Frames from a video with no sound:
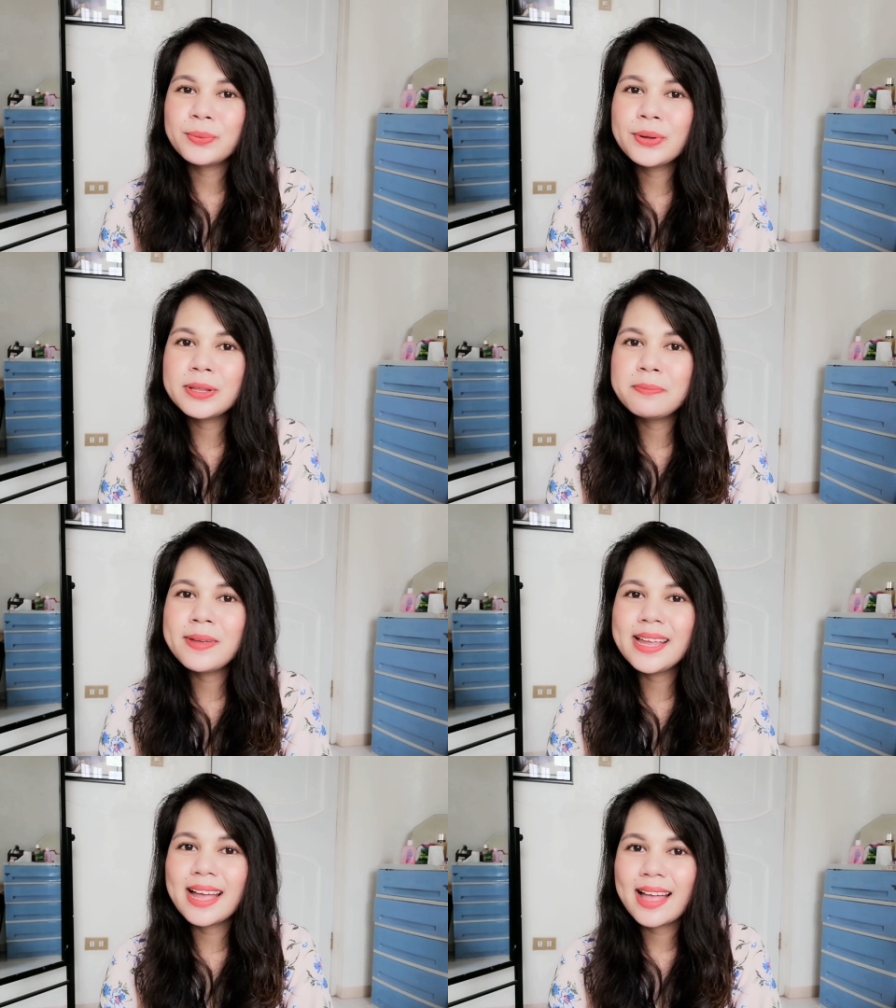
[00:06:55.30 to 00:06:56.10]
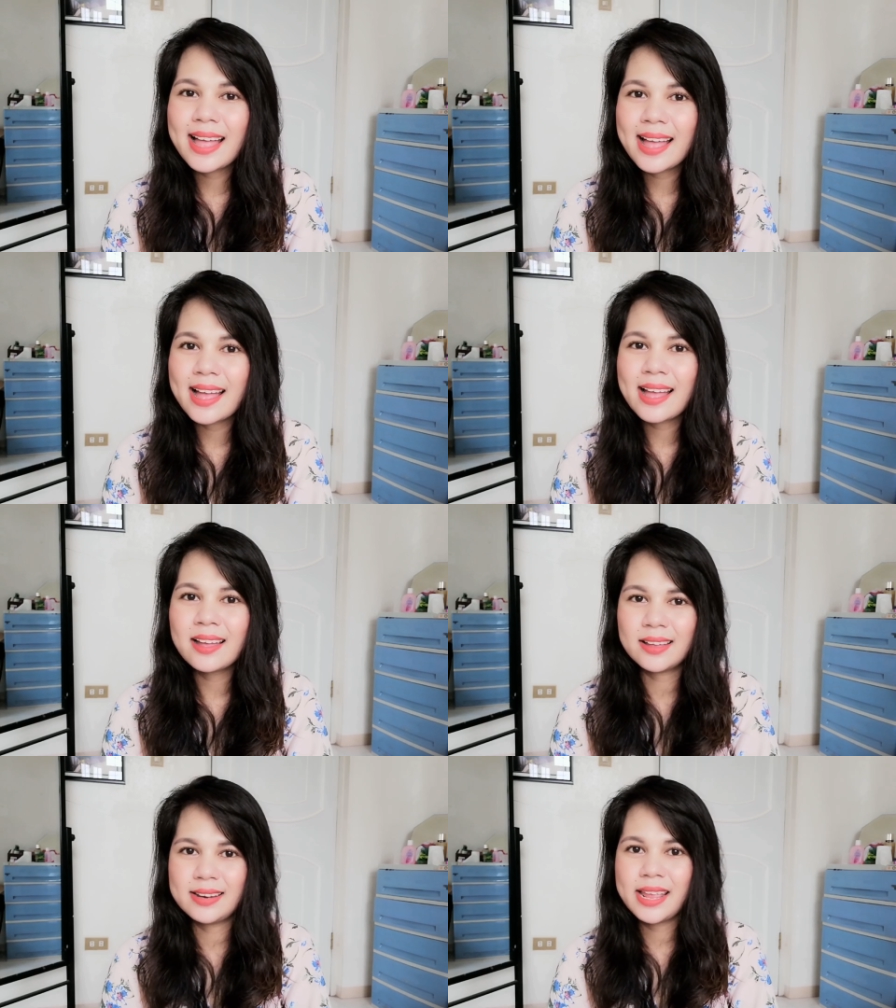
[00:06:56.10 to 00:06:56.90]
would be
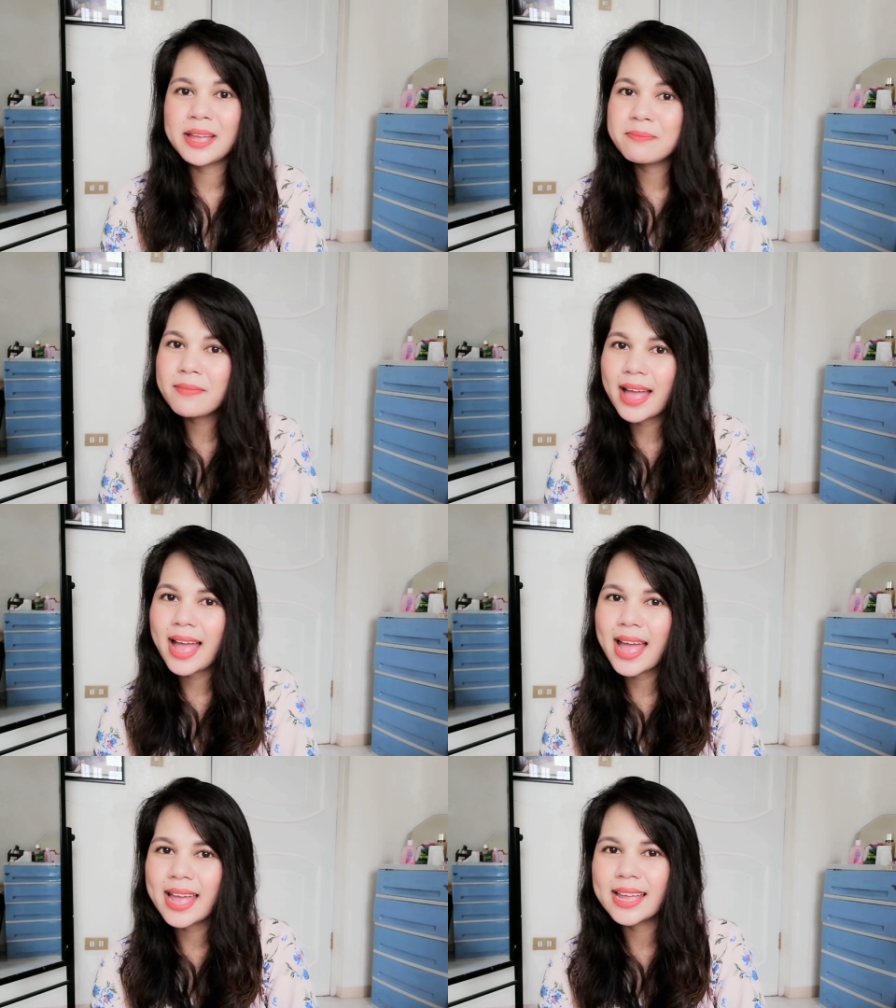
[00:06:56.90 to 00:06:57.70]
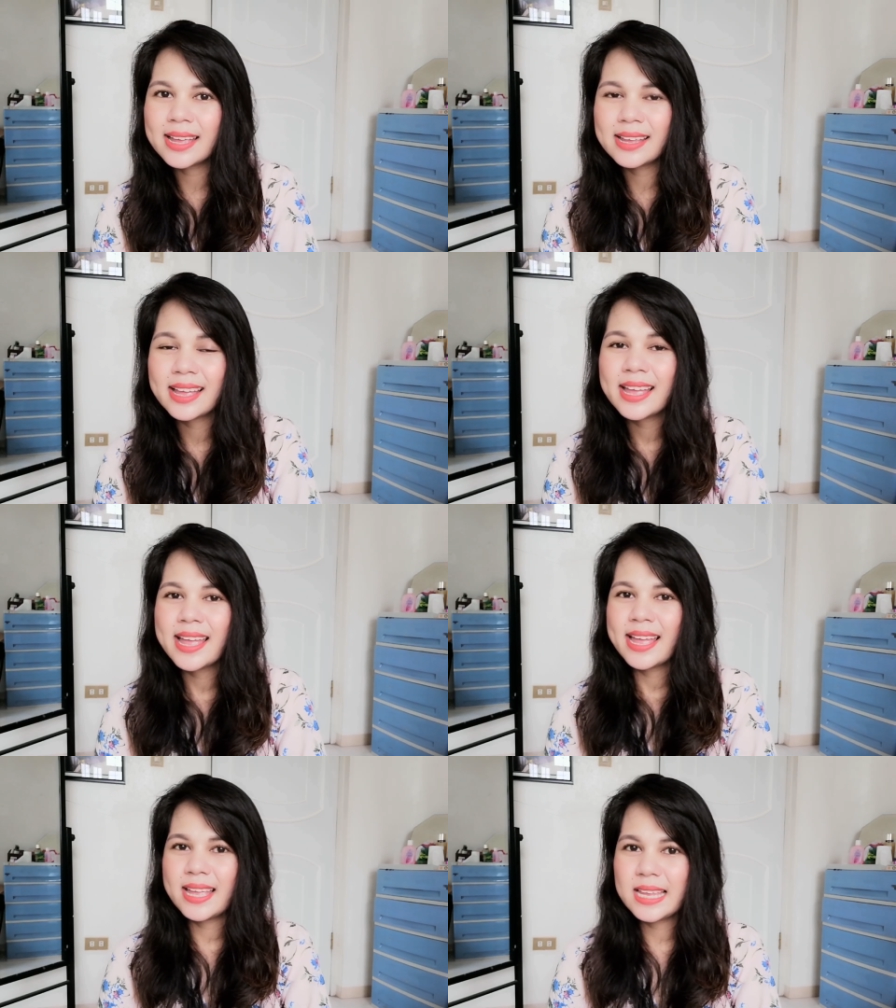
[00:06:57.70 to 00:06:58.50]
an M I.
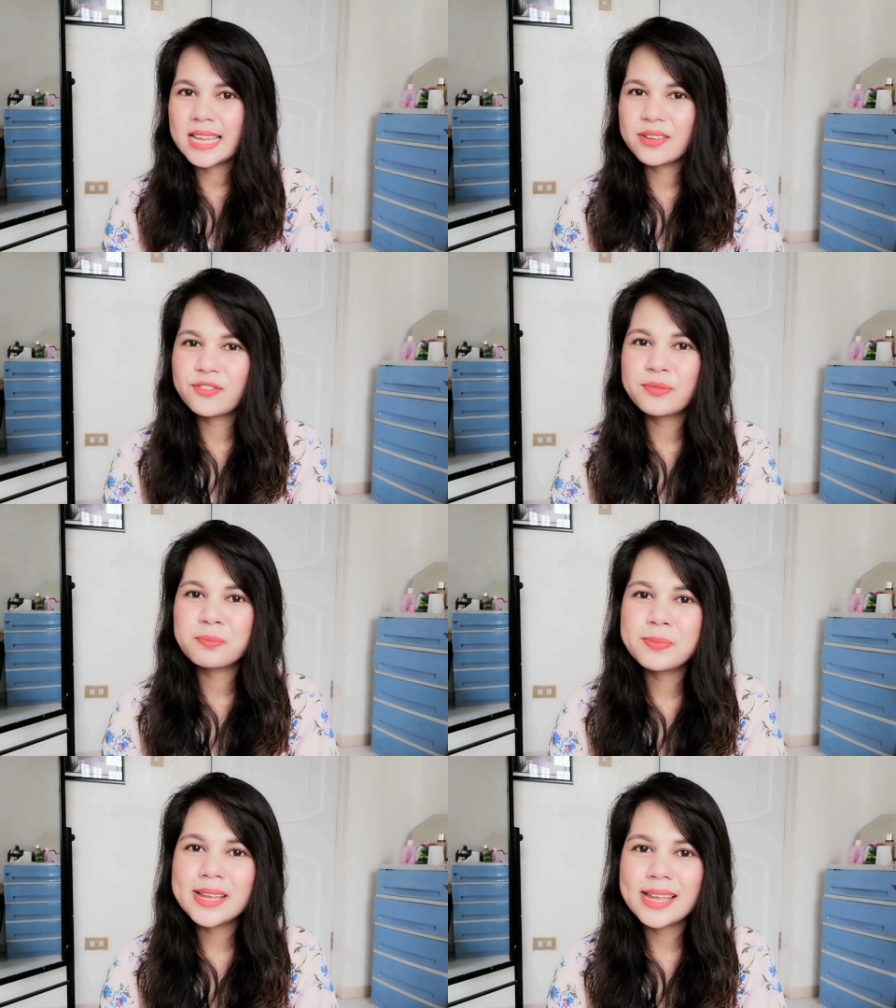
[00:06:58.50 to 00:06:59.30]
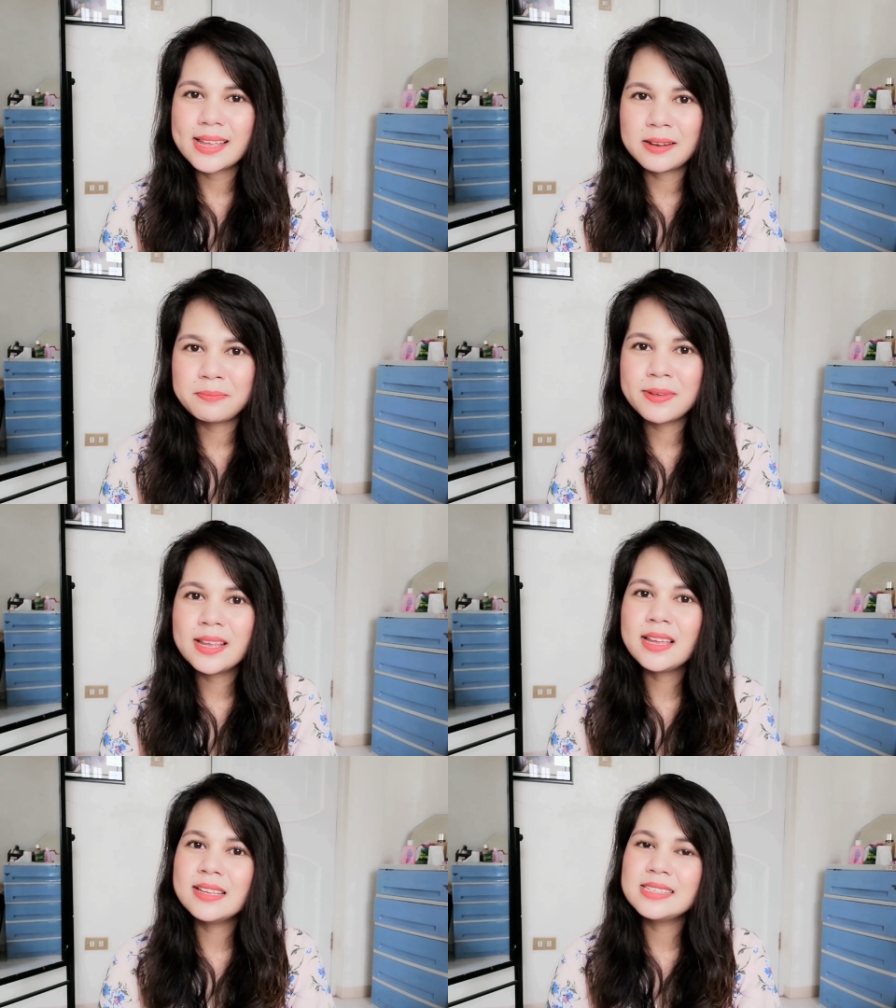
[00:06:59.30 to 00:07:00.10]
If B N
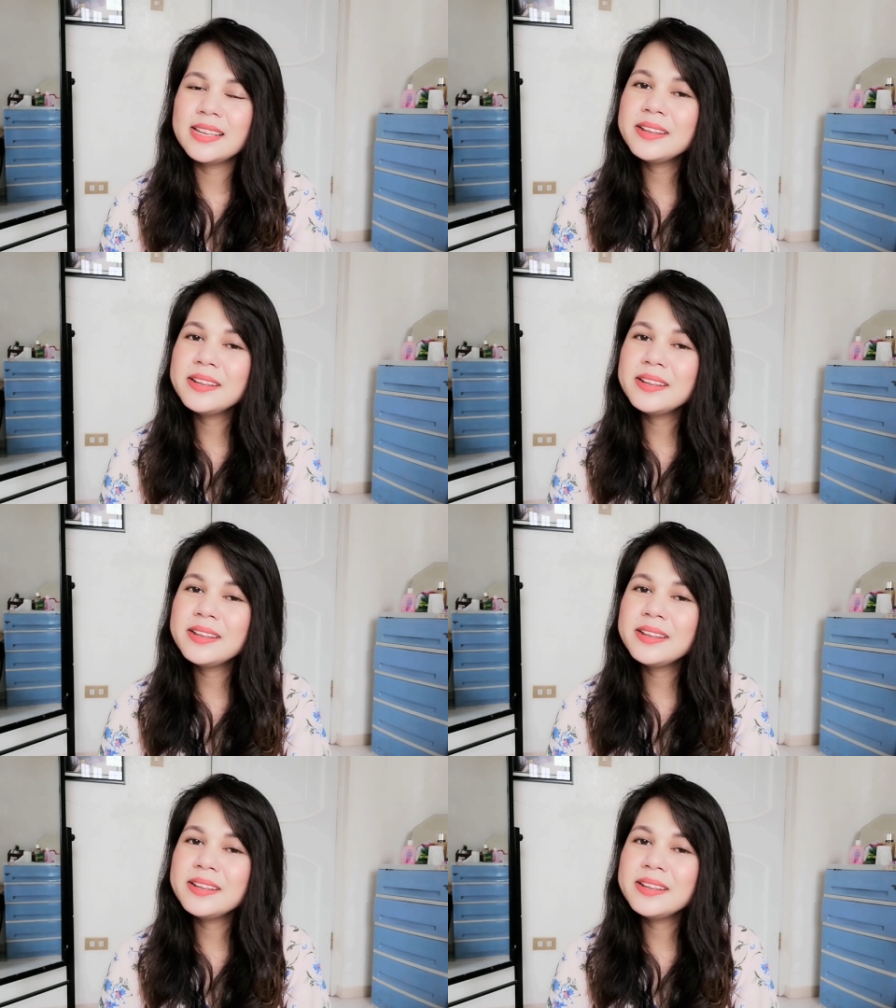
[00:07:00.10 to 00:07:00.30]
P is